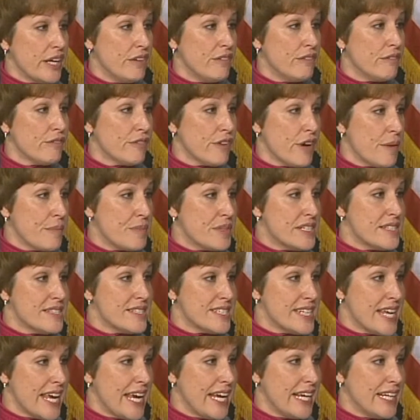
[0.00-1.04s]
in from the
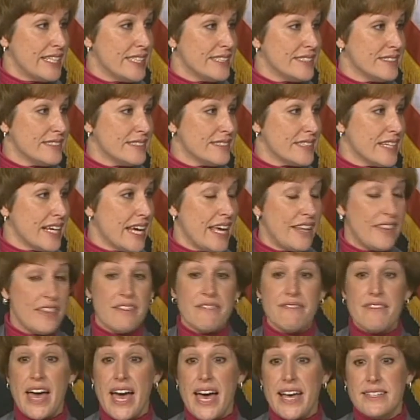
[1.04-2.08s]
state and
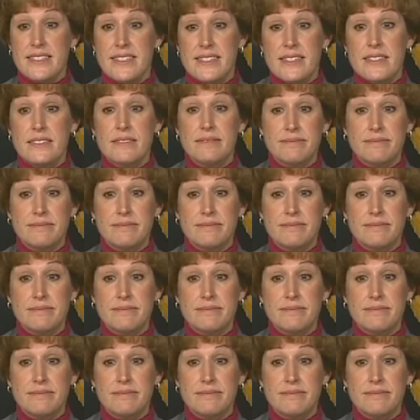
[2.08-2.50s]
the feds.